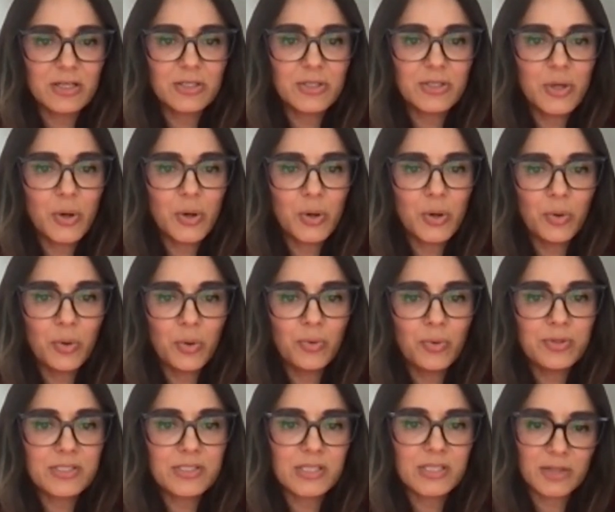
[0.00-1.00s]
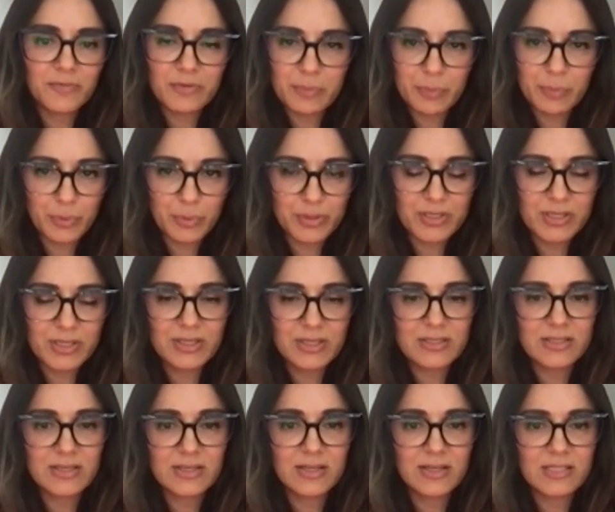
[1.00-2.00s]
no
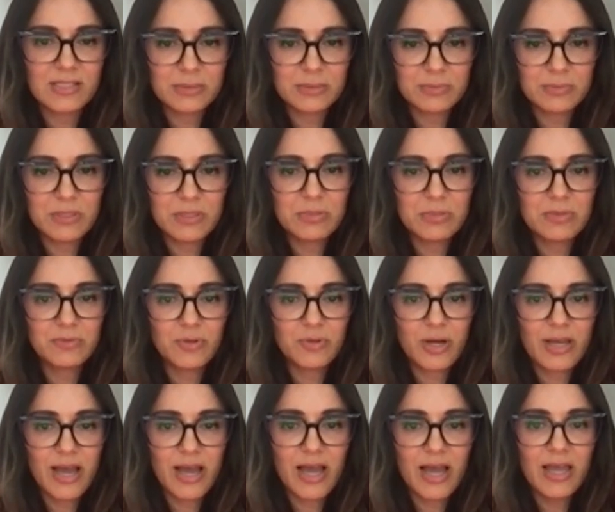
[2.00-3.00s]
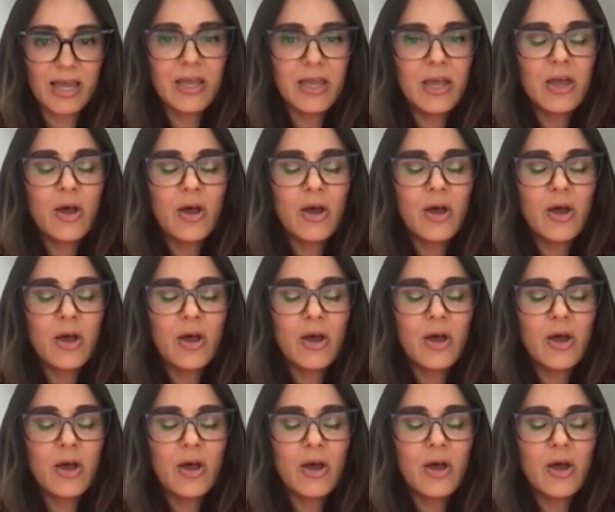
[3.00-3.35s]
self-reported symptoms of dry eye